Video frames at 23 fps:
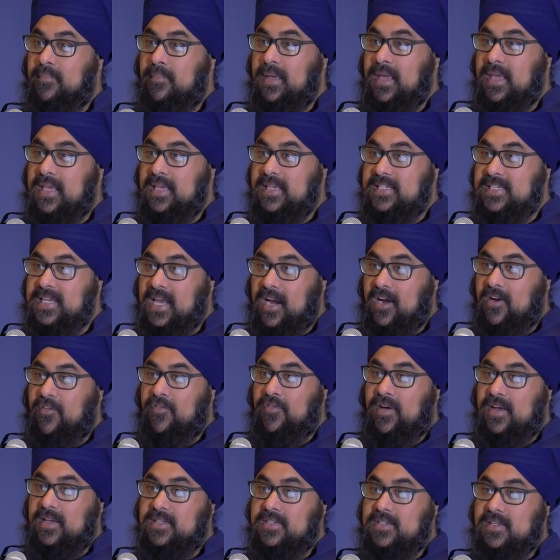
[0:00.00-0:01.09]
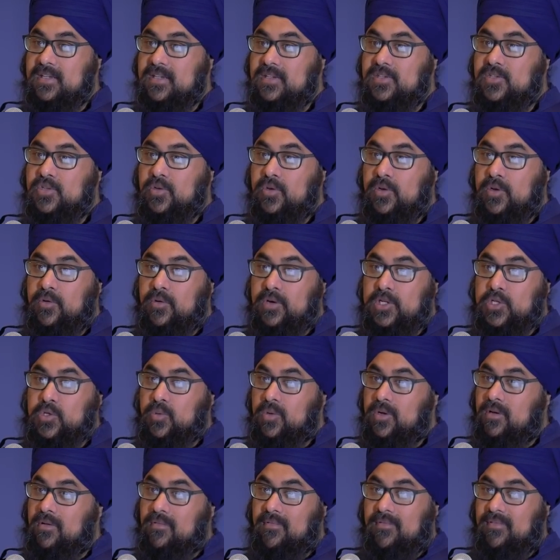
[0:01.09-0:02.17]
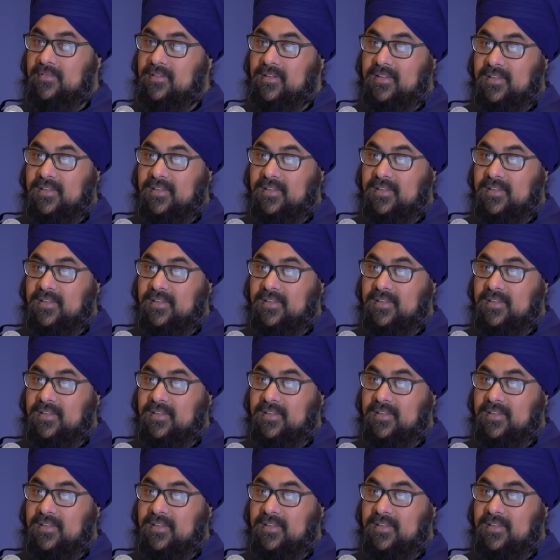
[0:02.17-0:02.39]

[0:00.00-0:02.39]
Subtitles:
Making sacrifices, doing ritual.